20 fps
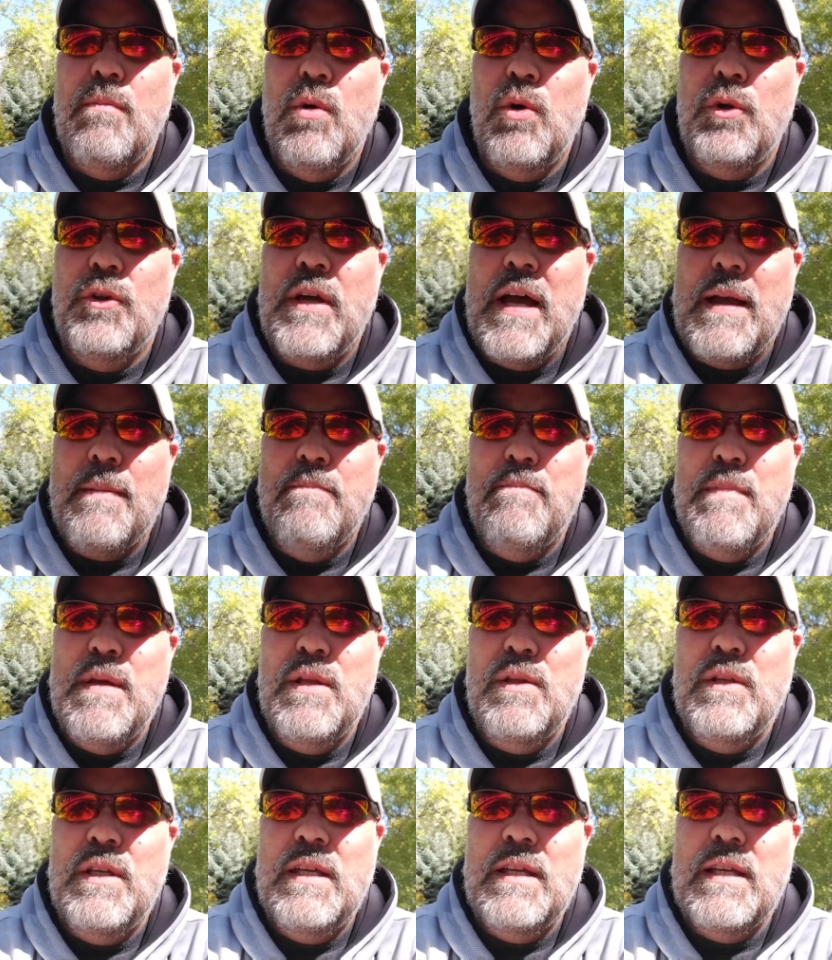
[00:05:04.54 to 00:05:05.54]
a
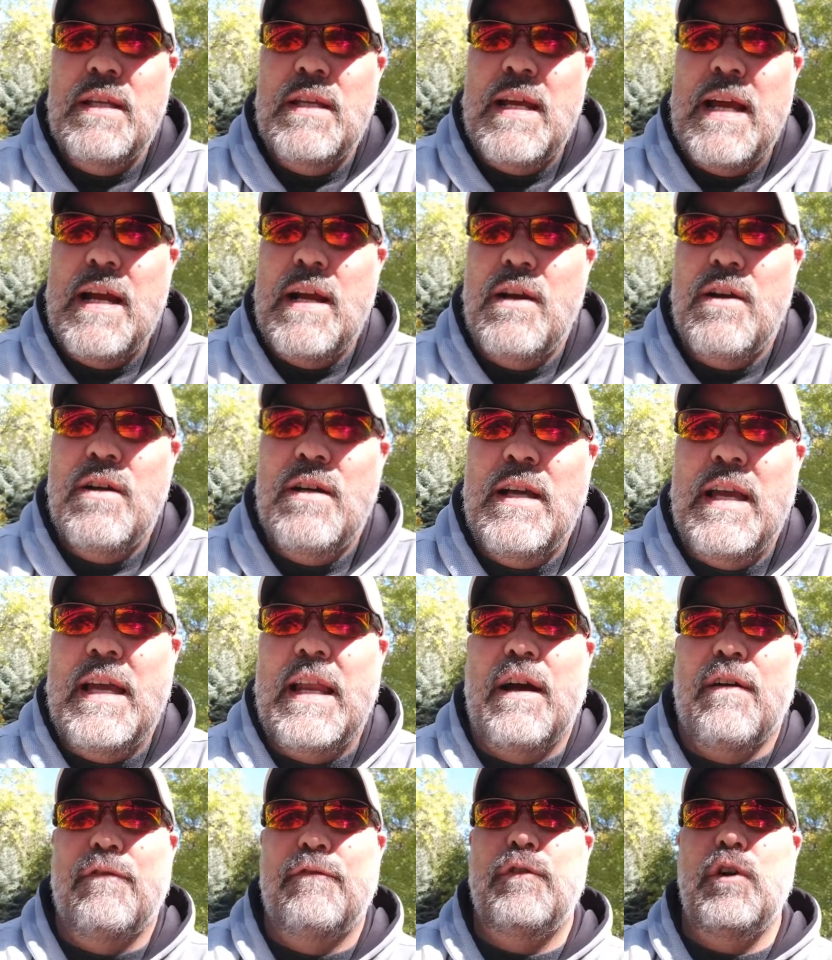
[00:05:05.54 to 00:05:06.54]
multi-millionaire
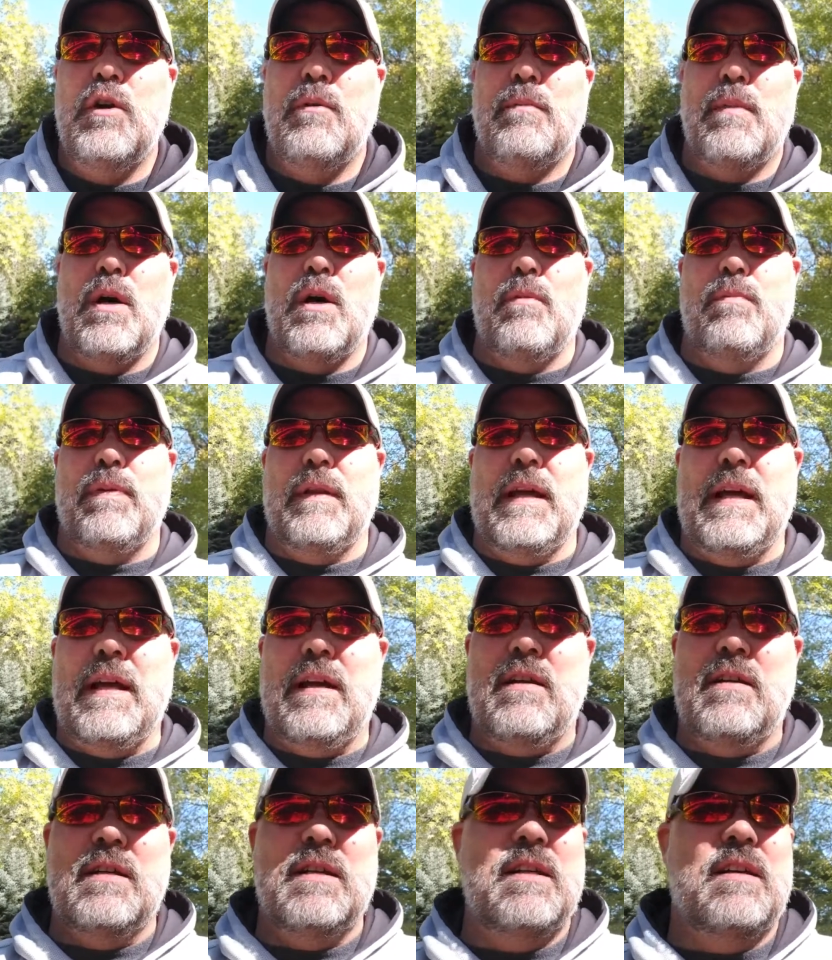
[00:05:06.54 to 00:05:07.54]
and a football
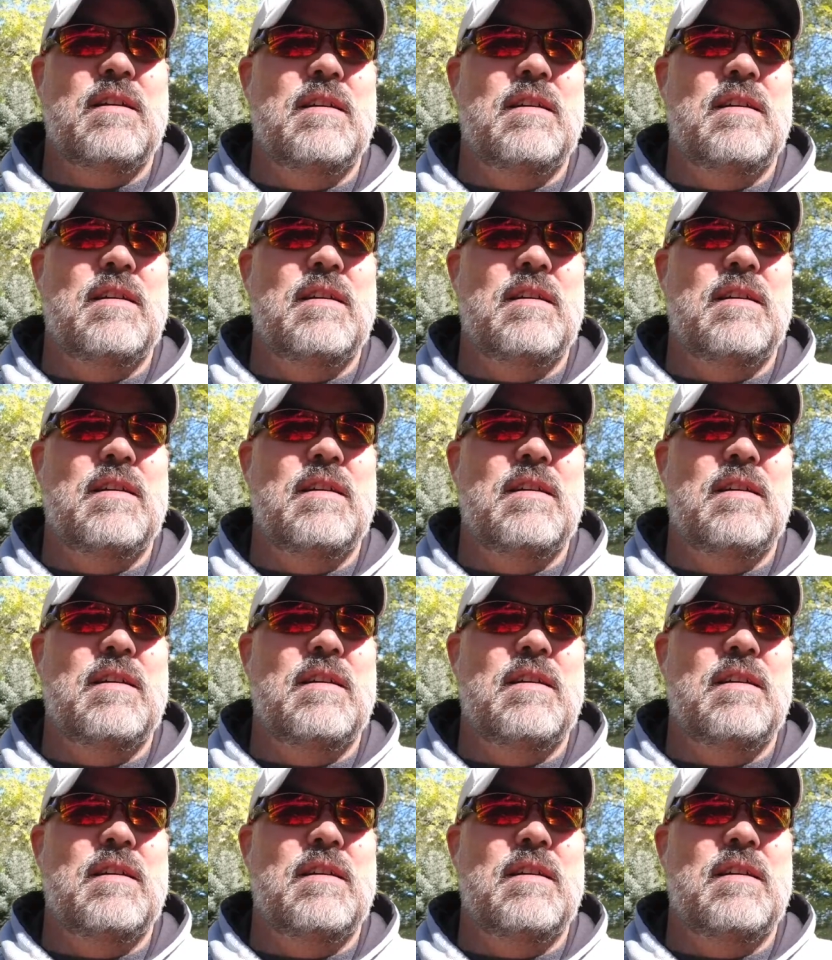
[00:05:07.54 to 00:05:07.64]
player,